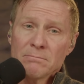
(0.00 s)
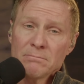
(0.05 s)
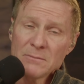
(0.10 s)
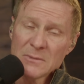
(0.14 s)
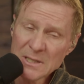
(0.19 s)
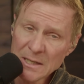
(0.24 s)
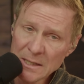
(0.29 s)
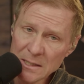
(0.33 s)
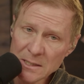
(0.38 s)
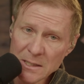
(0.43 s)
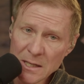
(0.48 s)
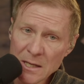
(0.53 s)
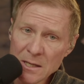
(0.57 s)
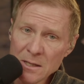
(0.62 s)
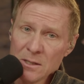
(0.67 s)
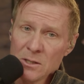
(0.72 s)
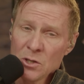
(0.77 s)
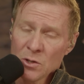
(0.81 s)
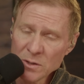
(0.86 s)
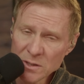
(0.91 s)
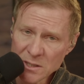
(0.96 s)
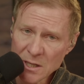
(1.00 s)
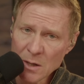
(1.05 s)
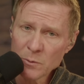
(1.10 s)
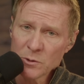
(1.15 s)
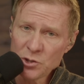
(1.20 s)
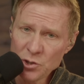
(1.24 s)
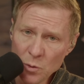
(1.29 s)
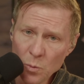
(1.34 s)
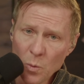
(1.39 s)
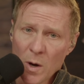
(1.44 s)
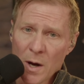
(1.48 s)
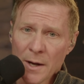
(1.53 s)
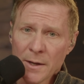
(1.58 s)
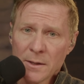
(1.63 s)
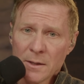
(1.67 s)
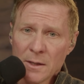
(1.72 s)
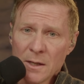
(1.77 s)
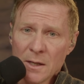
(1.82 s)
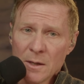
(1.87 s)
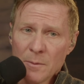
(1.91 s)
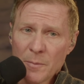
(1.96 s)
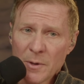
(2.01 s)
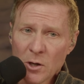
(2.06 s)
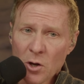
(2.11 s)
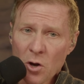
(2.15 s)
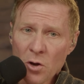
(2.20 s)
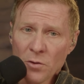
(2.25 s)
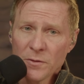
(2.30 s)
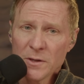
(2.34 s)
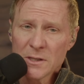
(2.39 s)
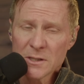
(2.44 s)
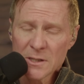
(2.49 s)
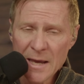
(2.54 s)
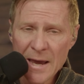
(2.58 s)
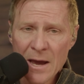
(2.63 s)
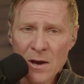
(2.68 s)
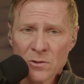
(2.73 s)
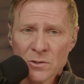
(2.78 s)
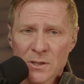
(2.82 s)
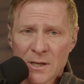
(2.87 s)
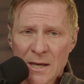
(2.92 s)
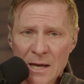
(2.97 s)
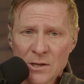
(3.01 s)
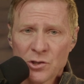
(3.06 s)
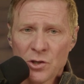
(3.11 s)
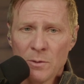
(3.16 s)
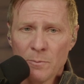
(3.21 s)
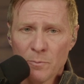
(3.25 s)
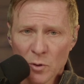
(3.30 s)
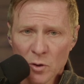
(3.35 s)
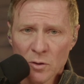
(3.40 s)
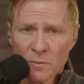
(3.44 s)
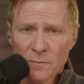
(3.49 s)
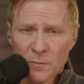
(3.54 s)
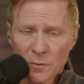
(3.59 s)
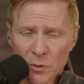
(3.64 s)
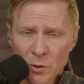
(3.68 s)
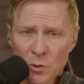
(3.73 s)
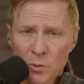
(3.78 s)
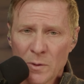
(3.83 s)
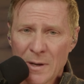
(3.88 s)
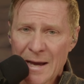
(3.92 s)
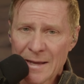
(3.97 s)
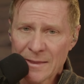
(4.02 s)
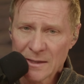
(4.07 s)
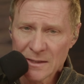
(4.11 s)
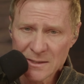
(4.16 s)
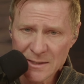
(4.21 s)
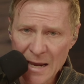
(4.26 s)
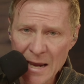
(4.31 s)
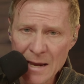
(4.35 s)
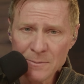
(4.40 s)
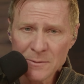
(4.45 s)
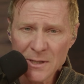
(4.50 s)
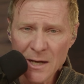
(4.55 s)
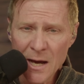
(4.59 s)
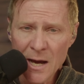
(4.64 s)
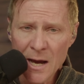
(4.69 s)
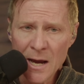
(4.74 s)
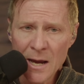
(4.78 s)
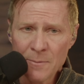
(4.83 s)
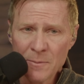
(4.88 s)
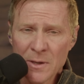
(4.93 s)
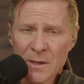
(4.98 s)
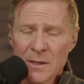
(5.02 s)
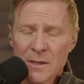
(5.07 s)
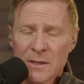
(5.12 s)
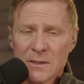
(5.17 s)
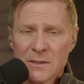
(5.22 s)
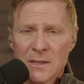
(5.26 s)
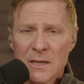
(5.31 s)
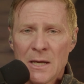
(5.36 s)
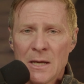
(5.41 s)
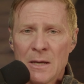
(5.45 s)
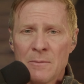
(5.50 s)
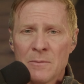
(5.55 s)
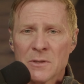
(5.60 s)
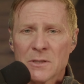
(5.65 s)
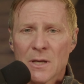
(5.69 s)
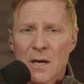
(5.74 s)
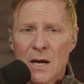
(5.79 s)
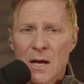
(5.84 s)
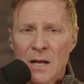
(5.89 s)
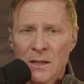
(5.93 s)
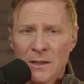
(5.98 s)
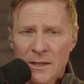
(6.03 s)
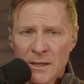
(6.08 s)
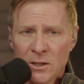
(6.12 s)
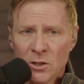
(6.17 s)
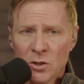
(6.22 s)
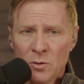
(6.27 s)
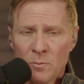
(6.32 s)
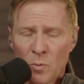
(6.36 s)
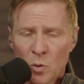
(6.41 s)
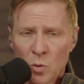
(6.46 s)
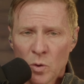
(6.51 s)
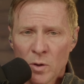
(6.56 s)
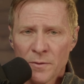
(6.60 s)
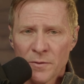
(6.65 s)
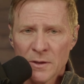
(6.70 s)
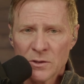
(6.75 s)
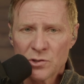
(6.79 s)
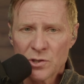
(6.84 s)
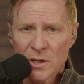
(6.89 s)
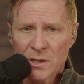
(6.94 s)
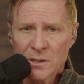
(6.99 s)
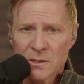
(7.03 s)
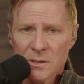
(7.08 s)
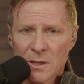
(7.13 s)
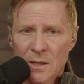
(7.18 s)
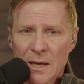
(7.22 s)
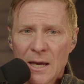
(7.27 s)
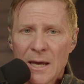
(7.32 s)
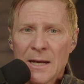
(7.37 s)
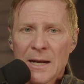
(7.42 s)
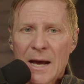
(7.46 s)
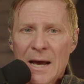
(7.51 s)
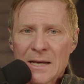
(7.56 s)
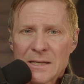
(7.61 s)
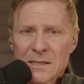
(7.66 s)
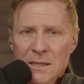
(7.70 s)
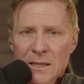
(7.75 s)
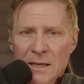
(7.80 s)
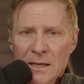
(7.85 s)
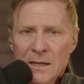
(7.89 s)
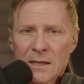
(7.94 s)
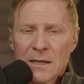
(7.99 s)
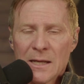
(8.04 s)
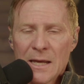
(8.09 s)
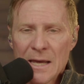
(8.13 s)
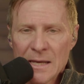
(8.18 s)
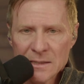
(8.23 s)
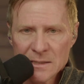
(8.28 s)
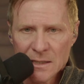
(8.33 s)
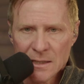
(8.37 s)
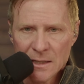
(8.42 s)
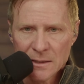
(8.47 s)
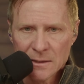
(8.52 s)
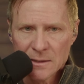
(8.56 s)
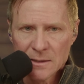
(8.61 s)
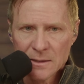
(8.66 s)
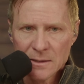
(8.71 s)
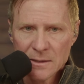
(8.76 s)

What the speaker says: CDC, you can say what you want, but all these cows catching bird flu at the same time seems a little more than just an isolated incident.